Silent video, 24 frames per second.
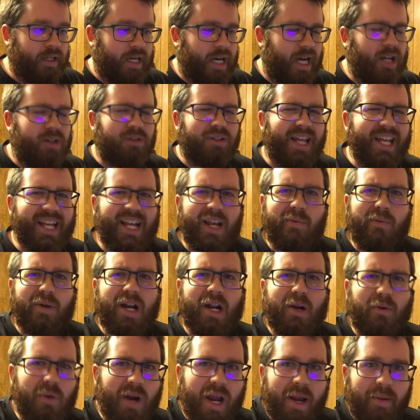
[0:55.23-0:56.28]
I don't like it when
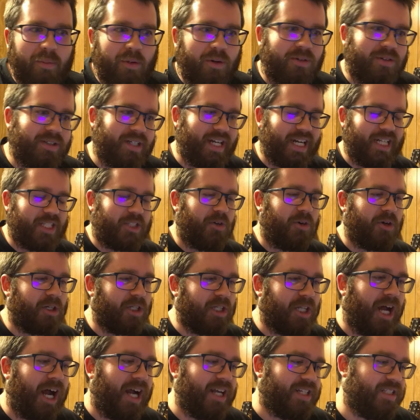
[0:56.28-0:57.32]
I ramble, and I do it a
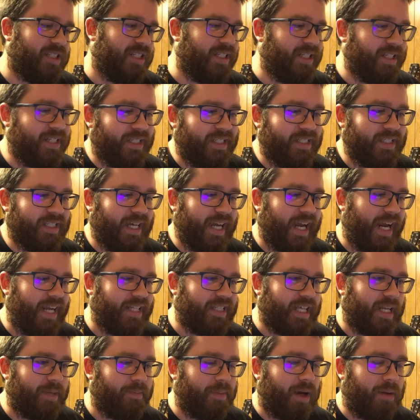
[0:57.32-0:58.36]
lot. I
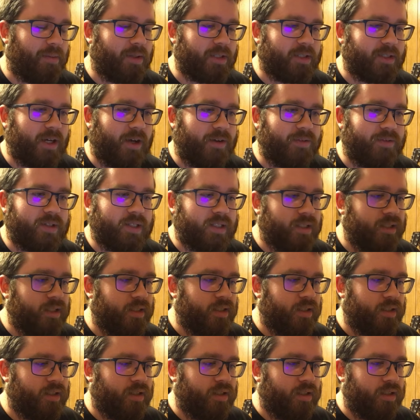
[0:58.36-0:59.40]
hate that about myself.
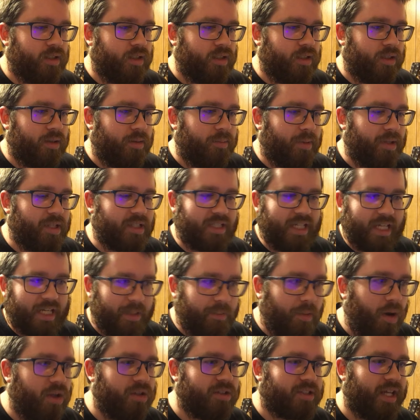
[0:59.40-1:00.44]
But they say,
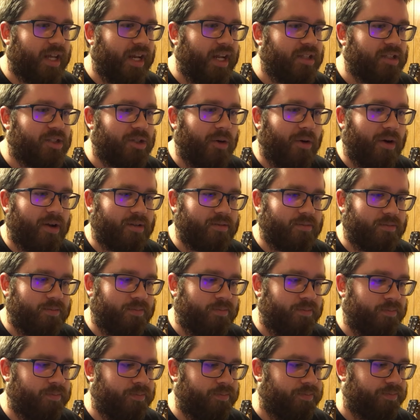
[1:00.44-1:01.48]
come on, let's get into
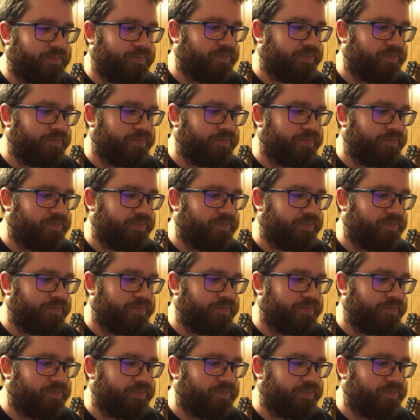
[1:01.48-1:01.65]
it.